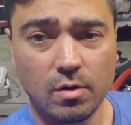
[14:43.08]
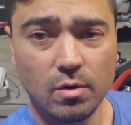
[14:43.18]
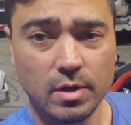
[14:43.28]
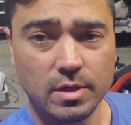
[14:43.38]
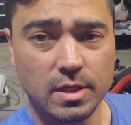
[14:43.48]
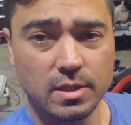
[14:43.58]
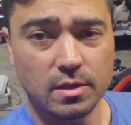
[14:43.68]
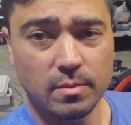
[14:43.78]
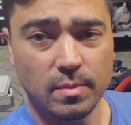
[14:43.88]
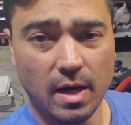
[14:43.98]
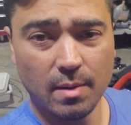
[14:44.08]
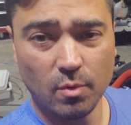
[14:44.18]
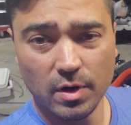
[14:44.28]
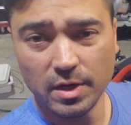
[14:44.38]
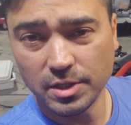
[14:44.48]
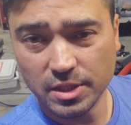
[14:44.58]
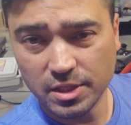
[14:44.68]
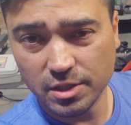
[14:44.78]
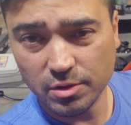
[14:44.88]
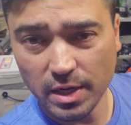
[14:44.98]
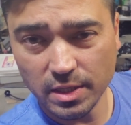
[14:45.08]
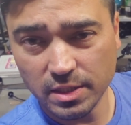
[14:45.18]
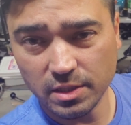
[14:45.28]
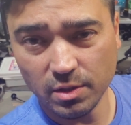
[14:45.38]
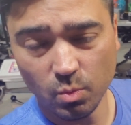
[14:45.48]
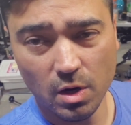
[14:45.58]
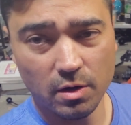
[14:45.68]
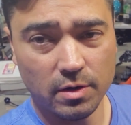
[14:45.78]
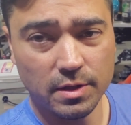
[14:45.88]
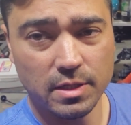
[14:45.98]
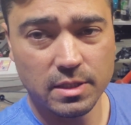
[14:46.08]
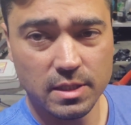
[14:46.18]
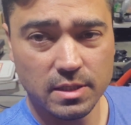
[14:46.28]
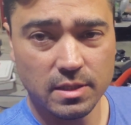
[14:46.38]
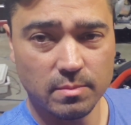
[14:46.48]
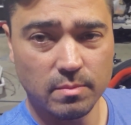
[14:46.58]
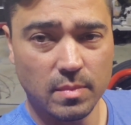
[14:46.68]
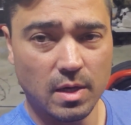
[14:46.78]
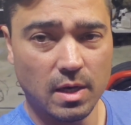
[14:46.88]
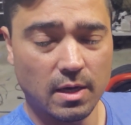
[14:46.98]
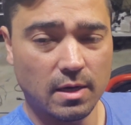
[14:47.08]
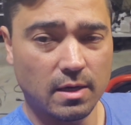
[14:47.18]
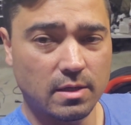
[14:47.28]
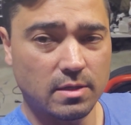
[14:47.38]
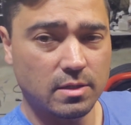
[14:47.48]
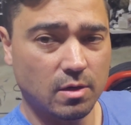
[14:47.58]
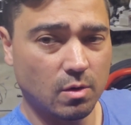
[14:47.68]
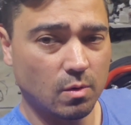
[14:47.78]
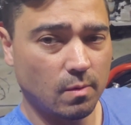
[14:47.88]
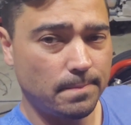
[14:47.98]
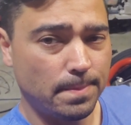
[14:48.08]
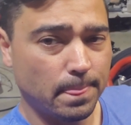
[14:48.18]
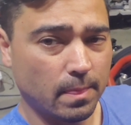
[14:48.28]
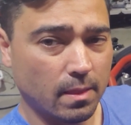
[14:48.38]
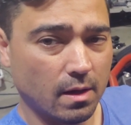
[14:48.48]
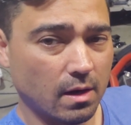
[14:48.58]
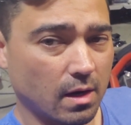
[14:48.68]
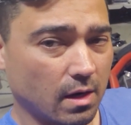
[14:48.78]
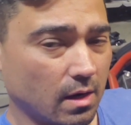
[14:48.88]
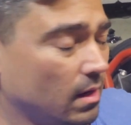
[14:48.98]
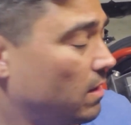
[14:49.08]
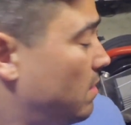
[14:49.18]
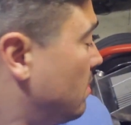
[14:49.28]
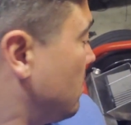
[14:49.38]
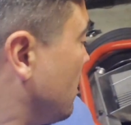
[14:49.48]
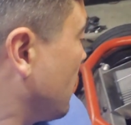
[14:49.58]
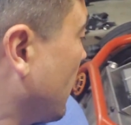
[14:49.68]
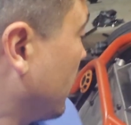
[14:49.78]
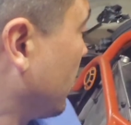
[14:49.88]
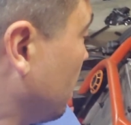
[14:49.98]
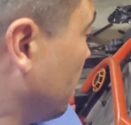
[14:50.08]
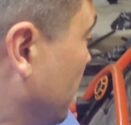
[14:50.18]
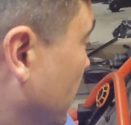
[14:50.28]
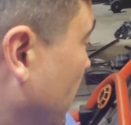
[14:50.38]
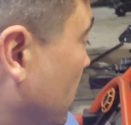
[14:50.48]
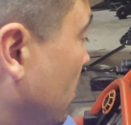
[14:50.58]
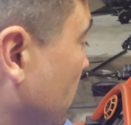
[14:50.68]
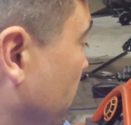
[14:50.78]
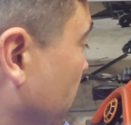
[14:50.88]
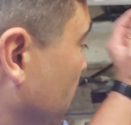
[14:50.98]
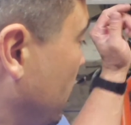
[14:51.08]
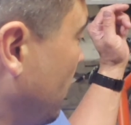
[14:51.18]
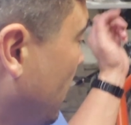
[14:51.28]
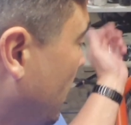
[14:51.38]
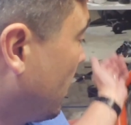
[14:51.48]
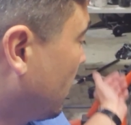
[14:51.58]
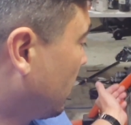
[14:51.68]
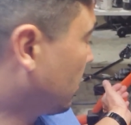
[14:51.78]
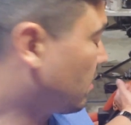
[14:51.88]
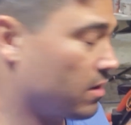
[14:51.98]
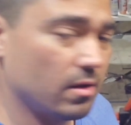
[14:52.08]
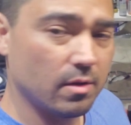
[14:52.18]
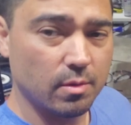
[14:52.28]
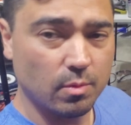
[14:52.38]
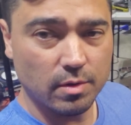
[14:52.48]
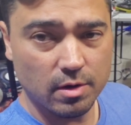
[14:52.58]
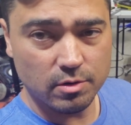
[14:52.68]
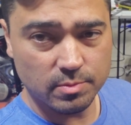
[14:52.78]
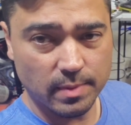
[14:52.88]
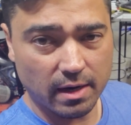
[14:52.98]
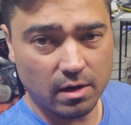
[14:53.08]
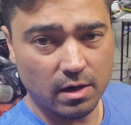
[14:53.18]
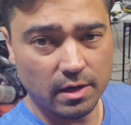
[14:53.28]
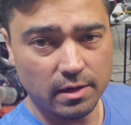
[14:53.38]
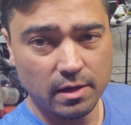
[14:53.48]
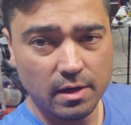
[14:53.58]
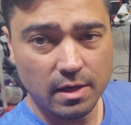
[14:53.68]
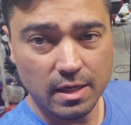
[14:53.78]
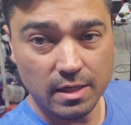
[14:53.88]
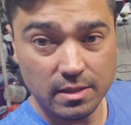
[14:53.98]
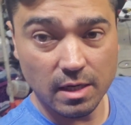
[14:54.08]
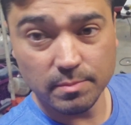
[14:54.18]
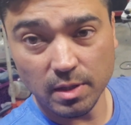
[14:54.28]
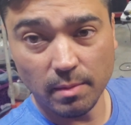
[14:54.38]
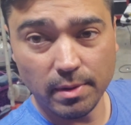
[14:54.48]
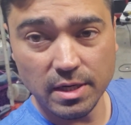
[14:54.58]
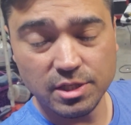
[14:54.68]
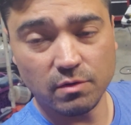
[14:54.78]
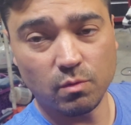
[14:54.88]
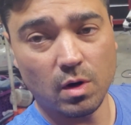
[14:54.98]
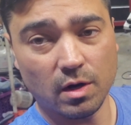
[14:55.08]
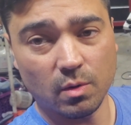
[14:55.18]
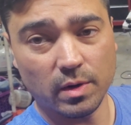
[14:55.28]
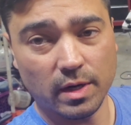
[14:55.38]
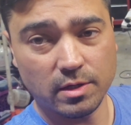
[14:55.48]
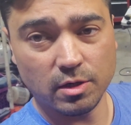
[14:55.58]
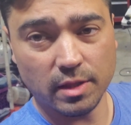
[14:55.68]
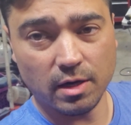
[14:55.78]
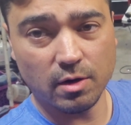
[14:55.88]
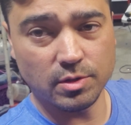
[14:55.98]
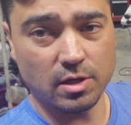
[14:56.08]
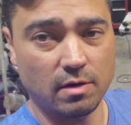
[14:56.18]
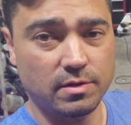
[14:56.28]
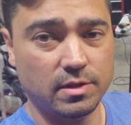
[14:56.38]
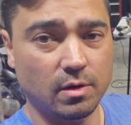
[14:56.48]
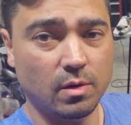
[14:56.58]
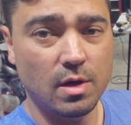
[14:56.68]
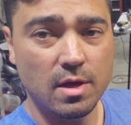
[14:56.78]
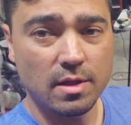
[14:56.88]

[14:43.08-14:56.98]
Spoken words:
cooling system. I'm running just straight distilled water in this system, so I cut a little bit of that off and threw the hose back on. It dumped a bunch of water when I took the hose off, so